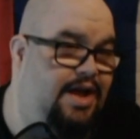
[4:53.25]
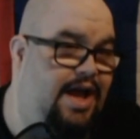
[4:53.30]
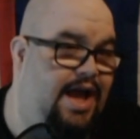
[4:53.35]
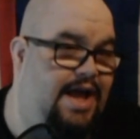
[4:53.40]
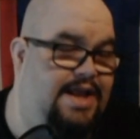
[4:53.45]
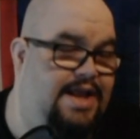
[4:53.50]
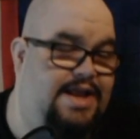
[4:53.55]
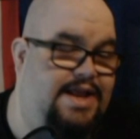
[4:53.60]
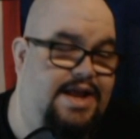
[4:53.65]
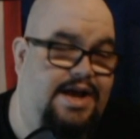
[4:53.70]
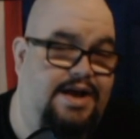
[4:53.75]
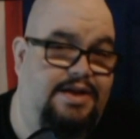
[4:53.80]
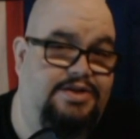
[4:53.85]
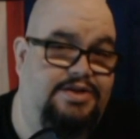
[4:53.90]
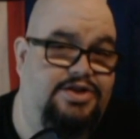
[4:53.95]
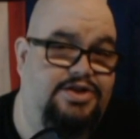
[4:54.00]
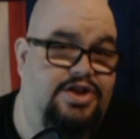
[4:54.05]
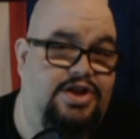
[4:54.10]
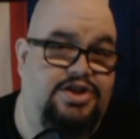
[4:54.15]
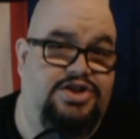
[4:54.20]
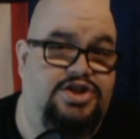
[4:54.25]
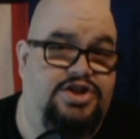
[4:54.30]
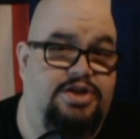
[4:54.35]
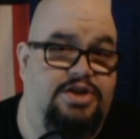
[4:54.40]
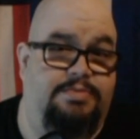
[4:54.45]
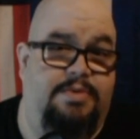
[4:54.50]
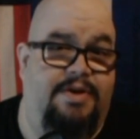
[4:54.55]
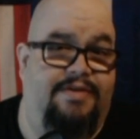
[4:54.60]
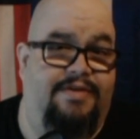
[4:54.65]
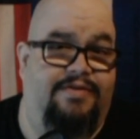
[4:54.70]
and a
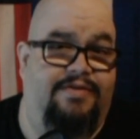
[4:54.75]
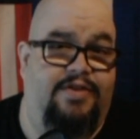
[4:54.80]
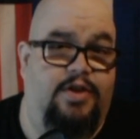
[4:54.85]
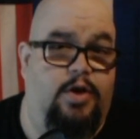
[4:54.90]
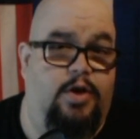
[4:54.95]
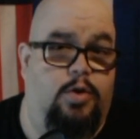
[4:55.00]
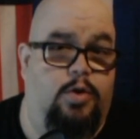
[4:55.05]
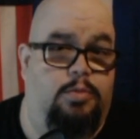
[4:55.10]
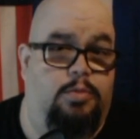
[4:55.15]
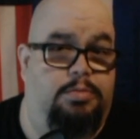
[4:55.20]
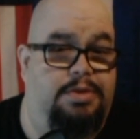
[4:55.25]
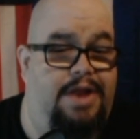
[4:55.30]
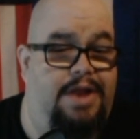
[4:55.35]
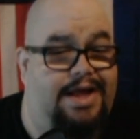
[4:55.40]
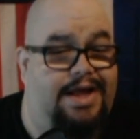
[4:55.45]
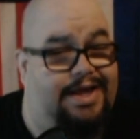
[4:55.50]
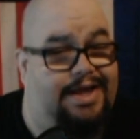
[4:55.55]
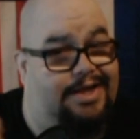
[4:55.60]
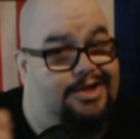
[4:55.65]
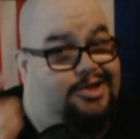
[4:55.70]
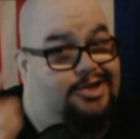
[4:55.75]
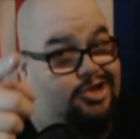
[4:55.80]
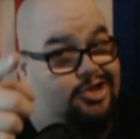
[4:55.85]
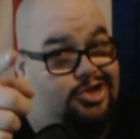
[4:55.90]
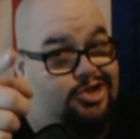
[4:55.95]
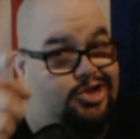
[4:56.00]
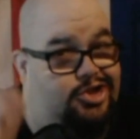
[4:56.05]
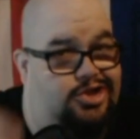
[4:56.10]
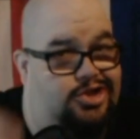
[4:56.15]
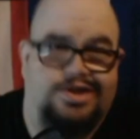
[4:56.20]
chip off the old
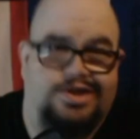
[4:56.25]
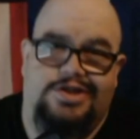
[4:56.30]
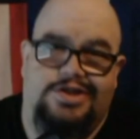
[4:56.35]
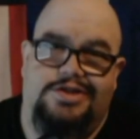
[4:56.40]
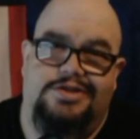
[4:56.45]
blockage,